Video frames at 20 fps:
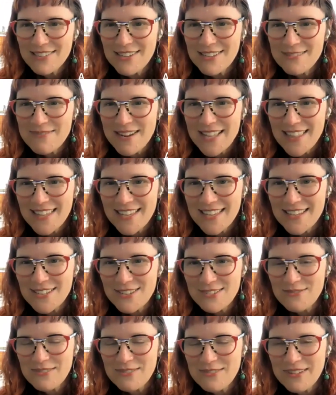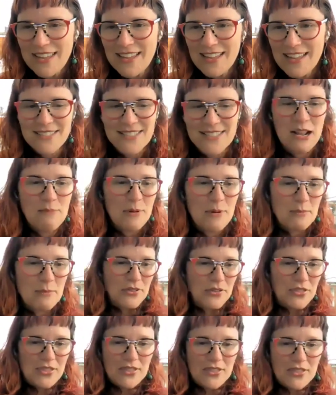along the way, then you can sign up. I'll
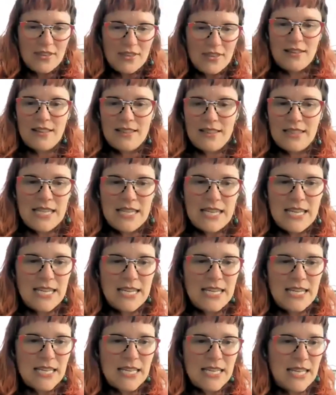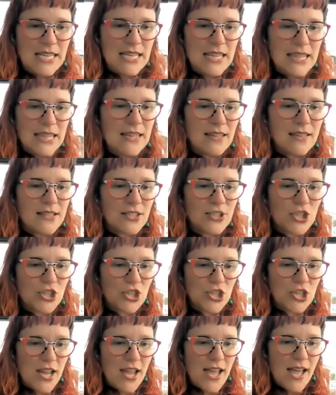put the link in the
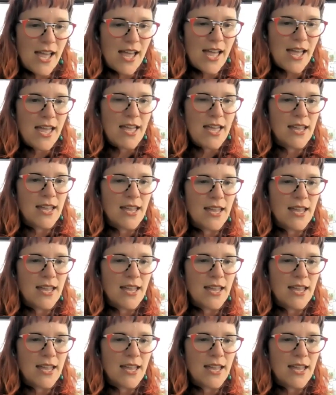chat.